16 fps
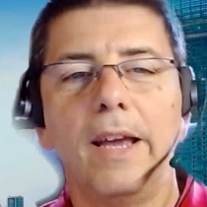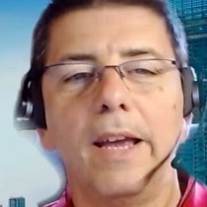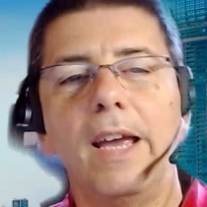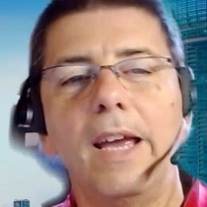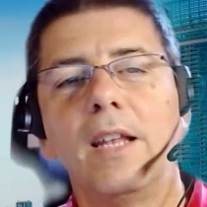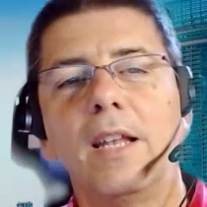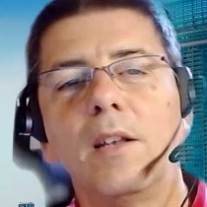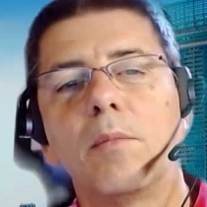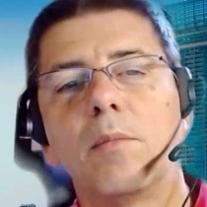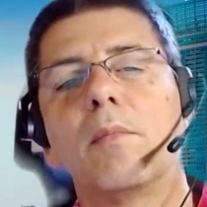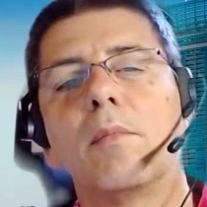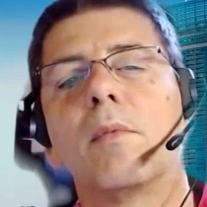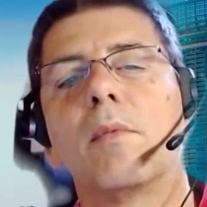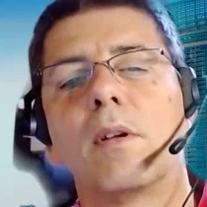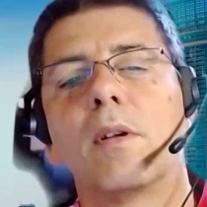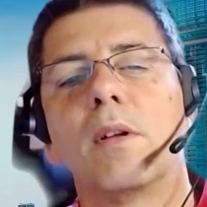And
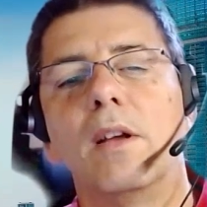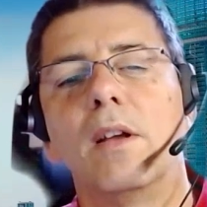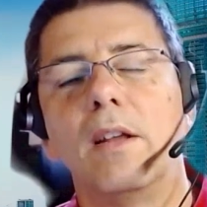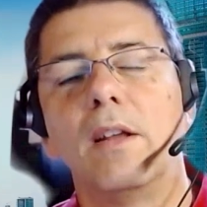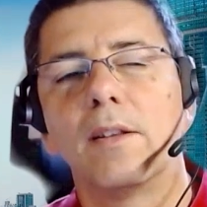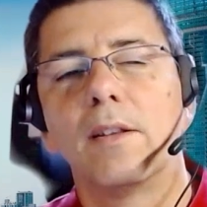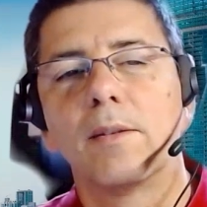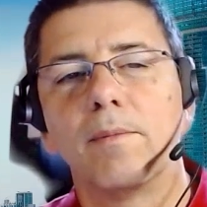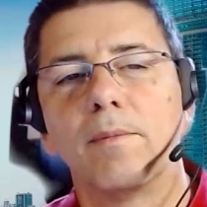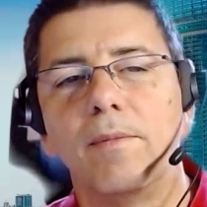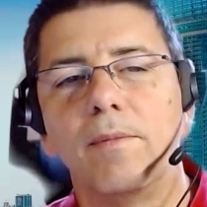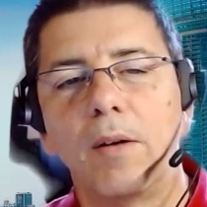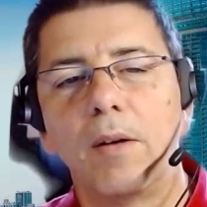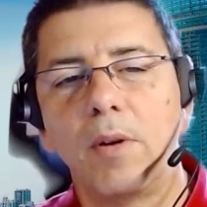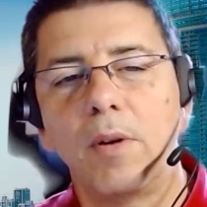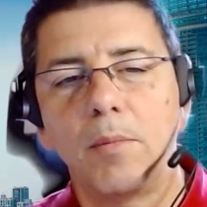it's
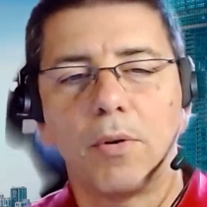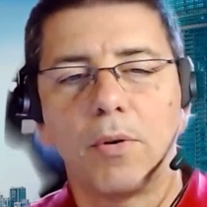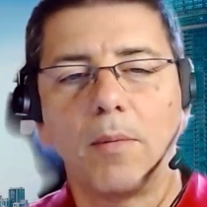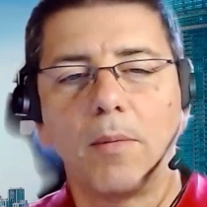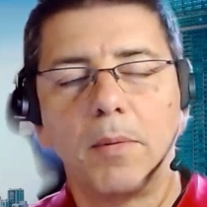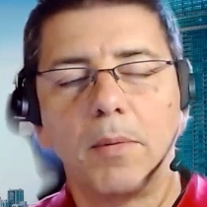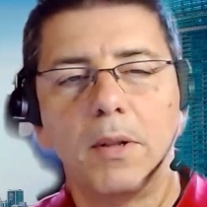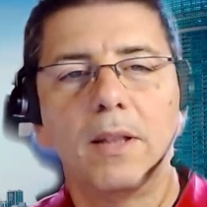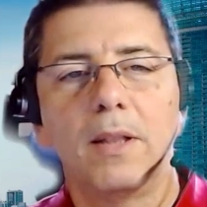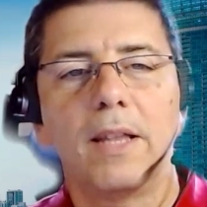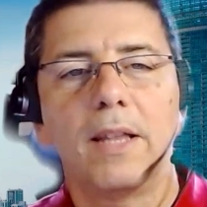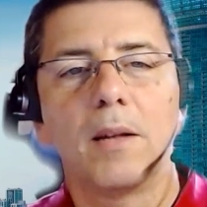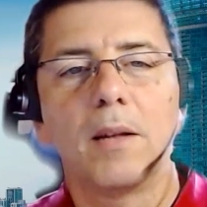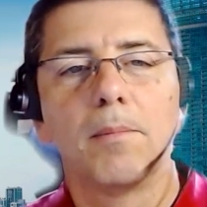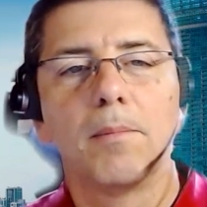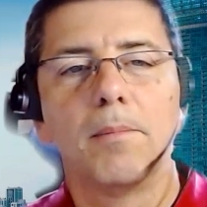very probable
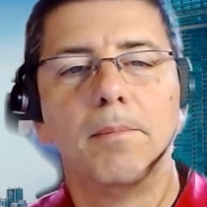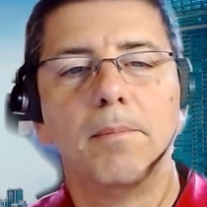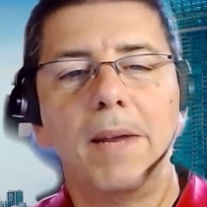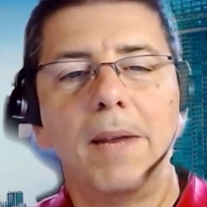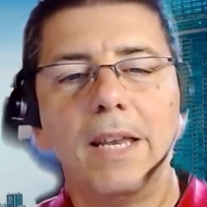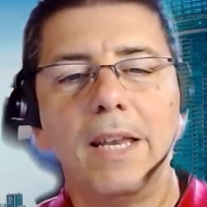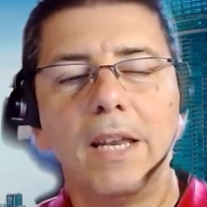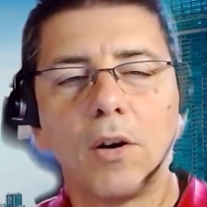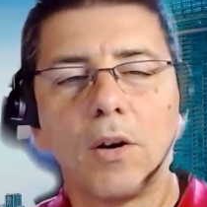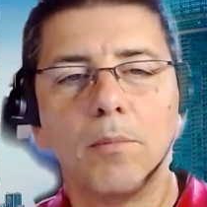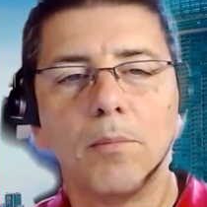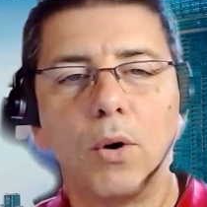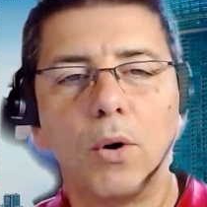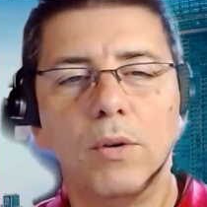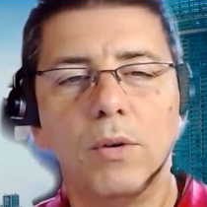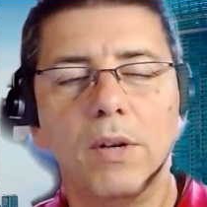that many
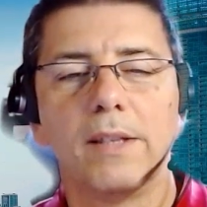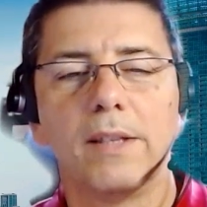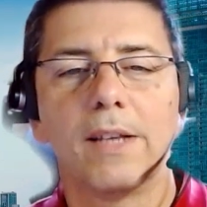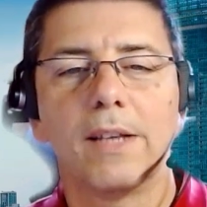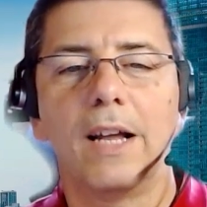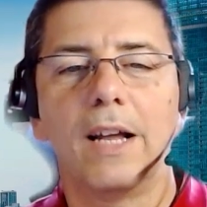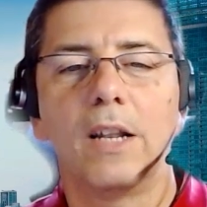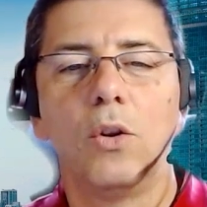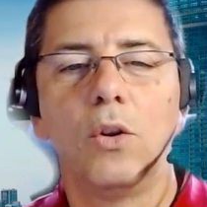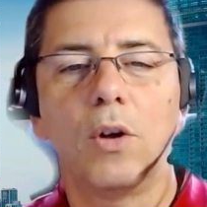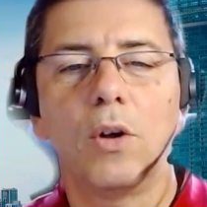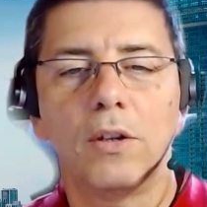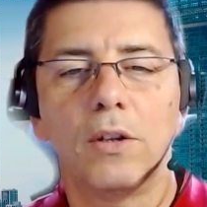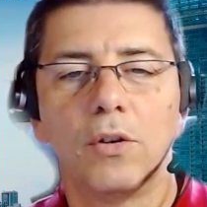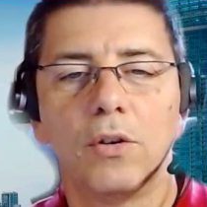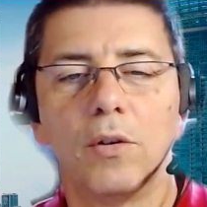components are
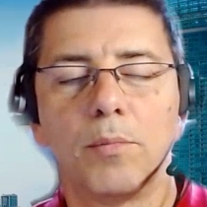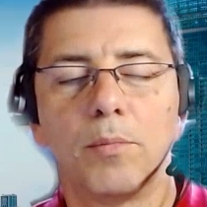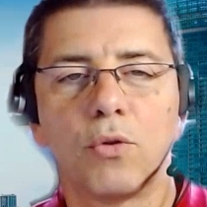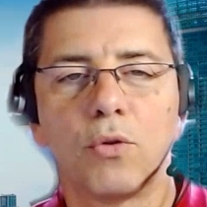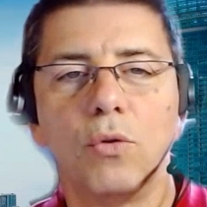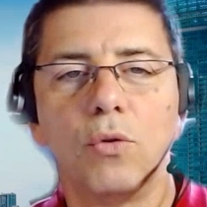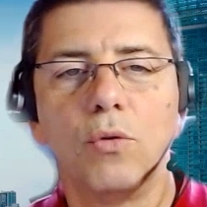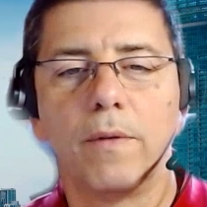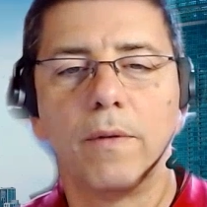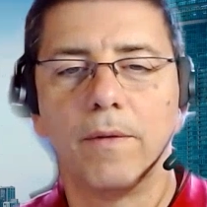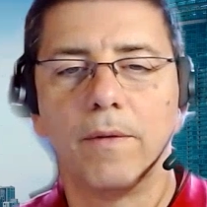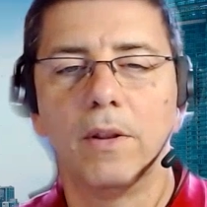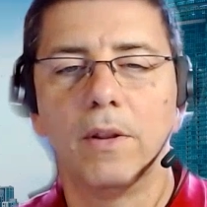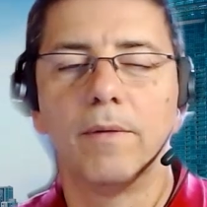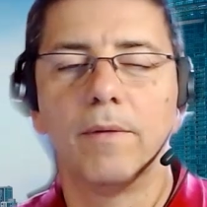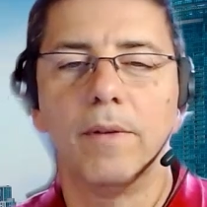not approved
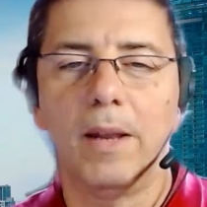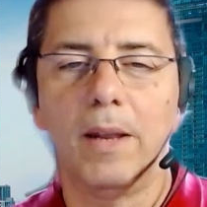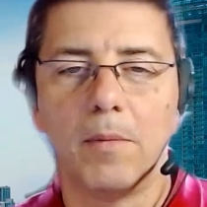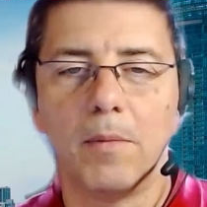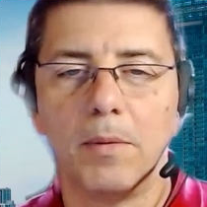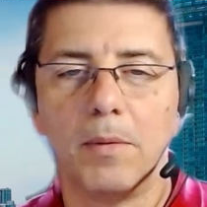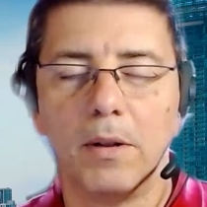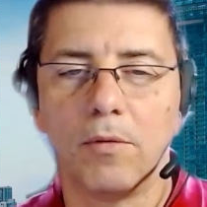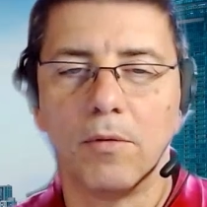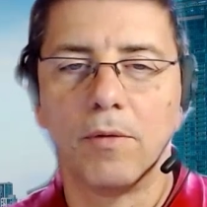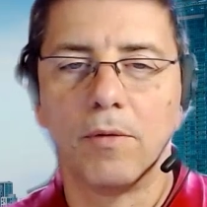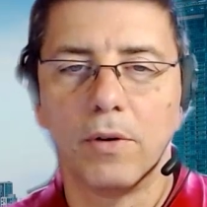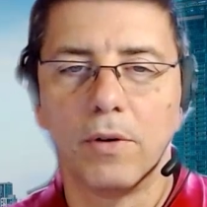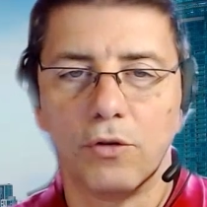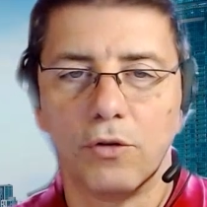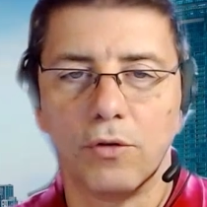for the flammable
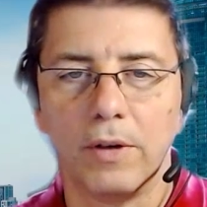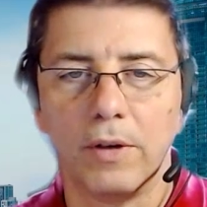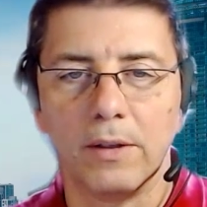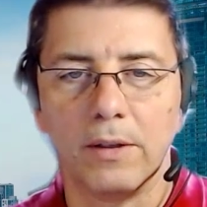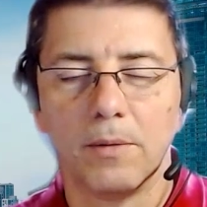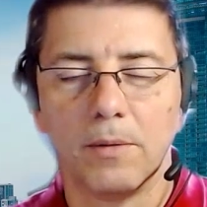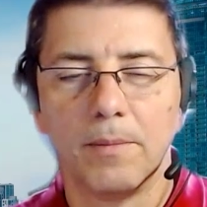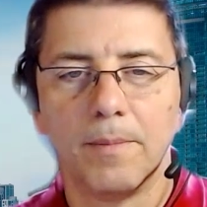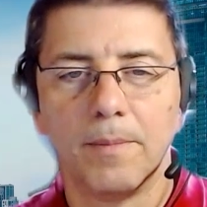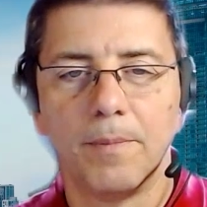refrigerant.